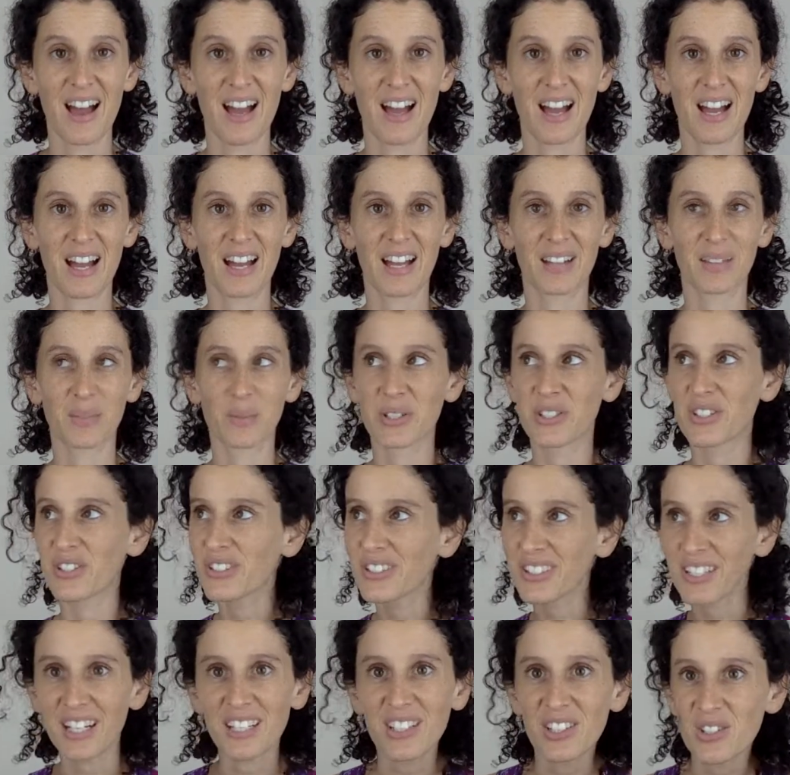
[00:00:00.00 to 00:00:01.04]
And we
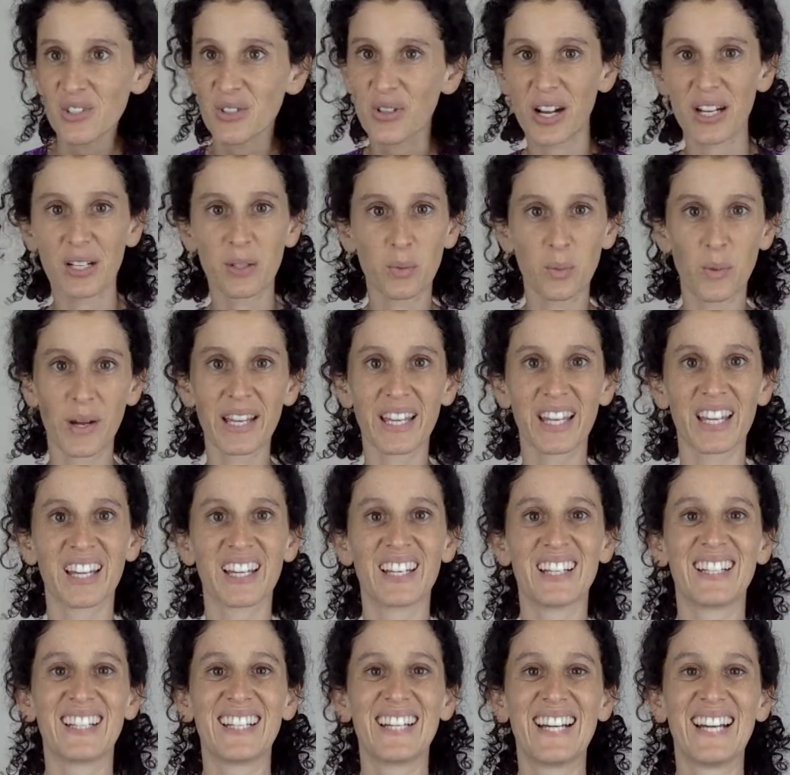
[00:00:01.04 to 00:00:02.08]
just kind of try to wing
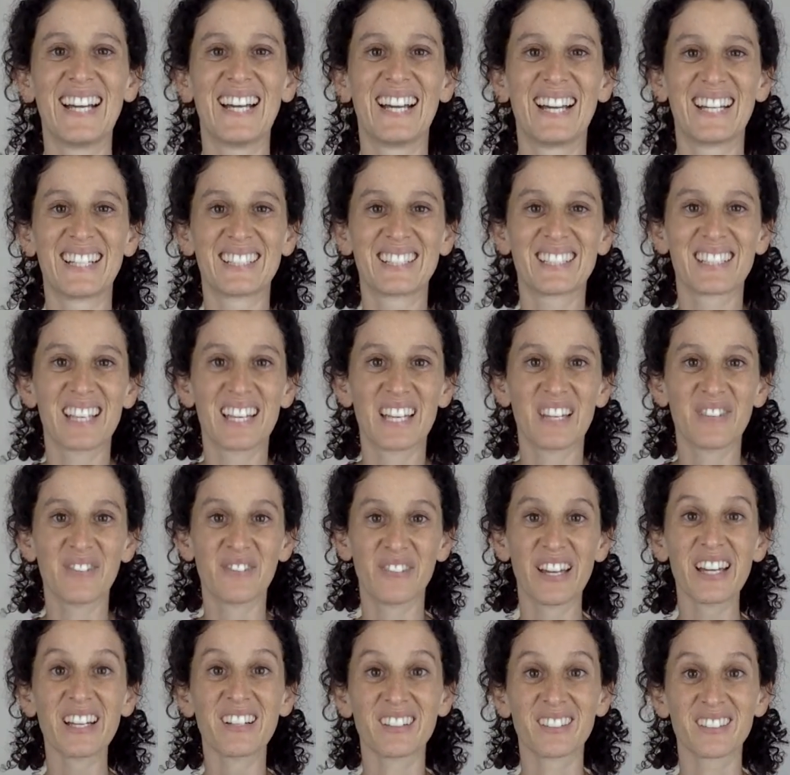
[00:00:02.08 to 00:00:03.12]
it, and it
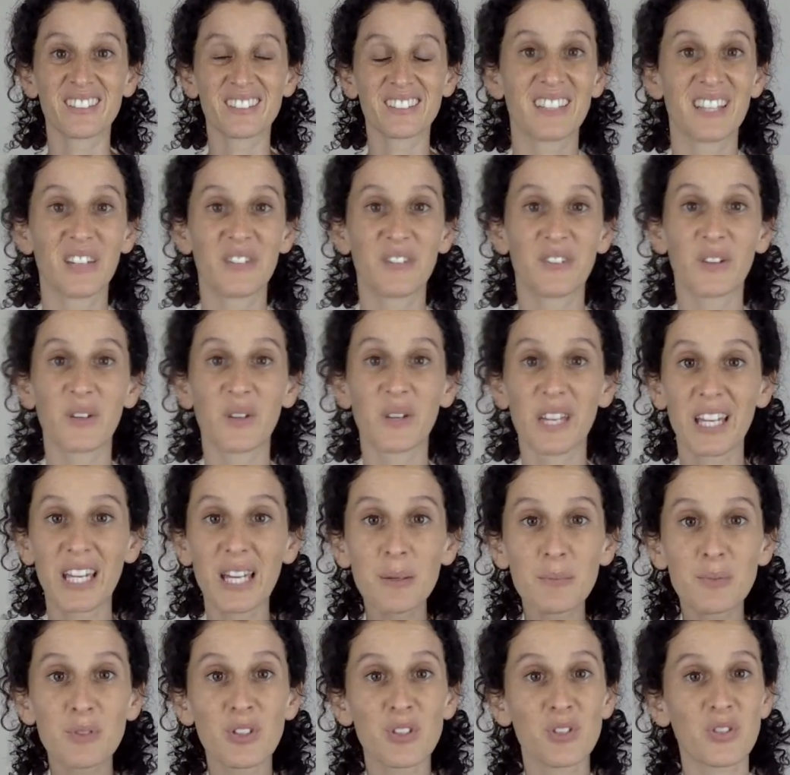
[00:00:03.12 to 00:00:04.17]
fails. If you
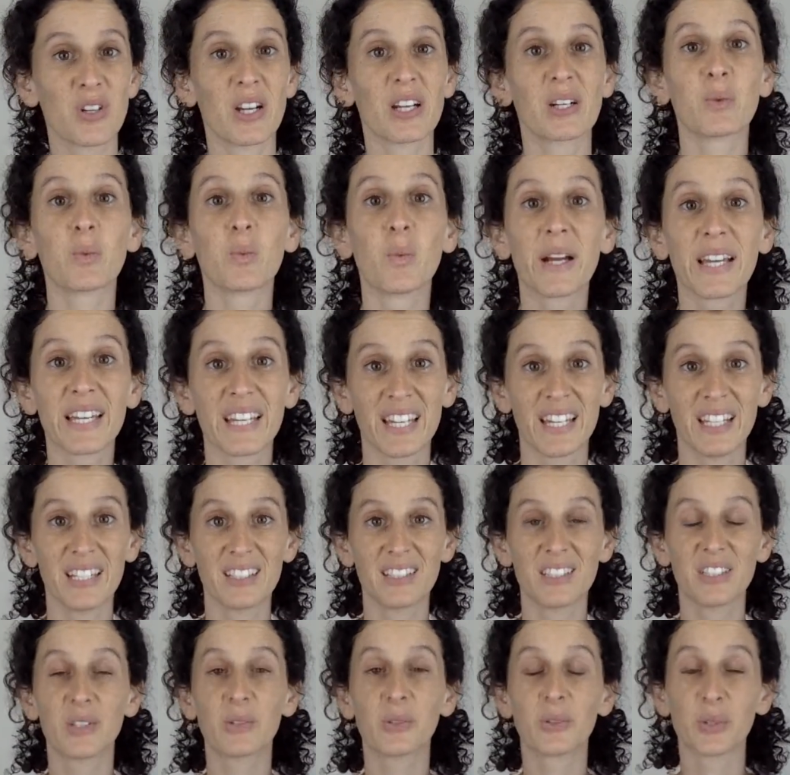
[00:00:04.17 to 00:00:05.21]
keep just trying to wing it,
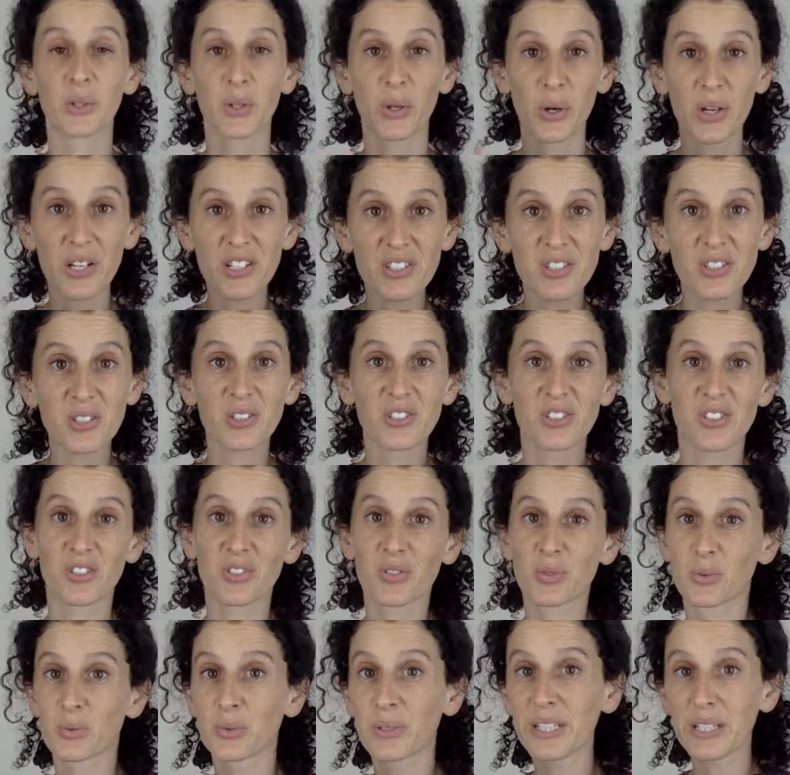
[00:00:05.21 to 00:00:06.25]
you're going to
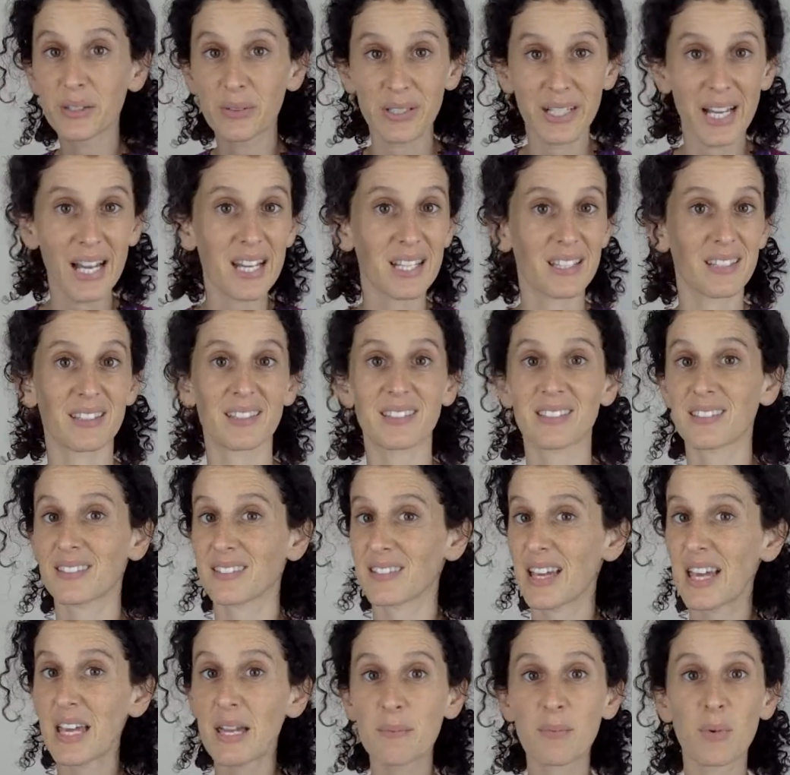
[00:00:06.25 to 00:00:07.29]
just recreate the
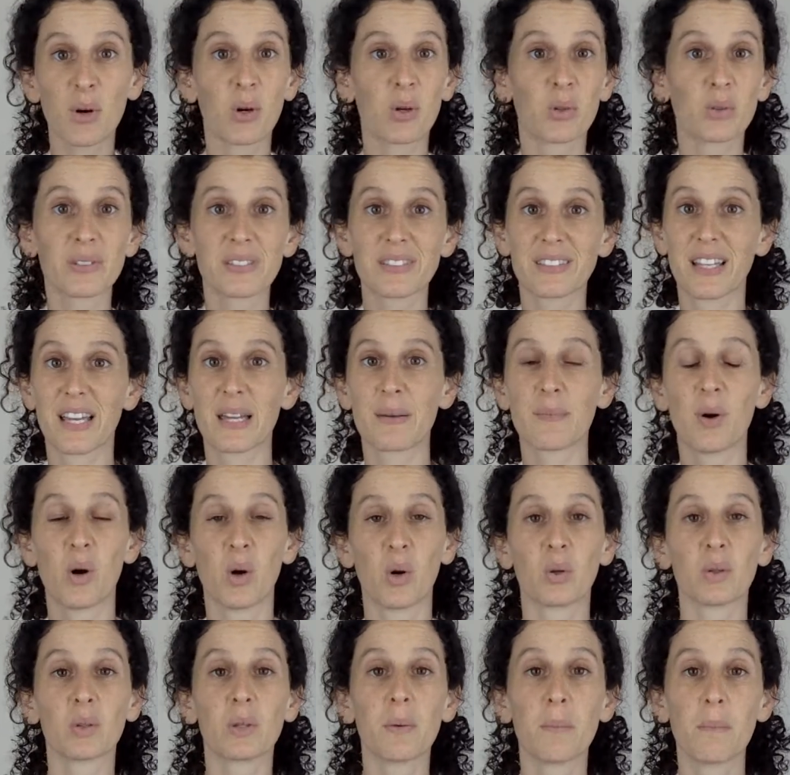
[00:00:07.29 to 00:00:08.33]
same old
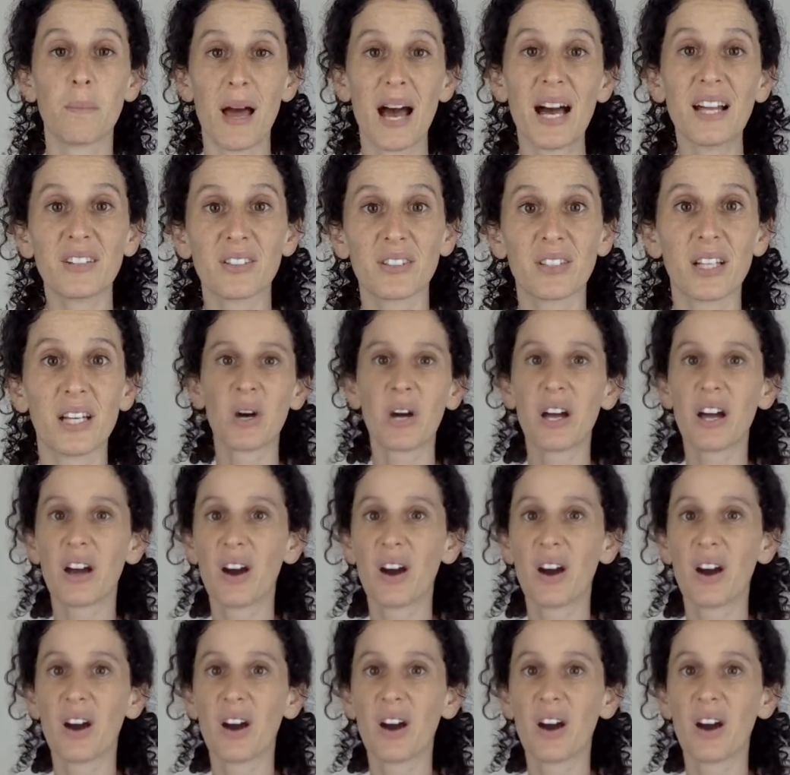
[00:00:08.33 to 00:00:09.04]
pattern.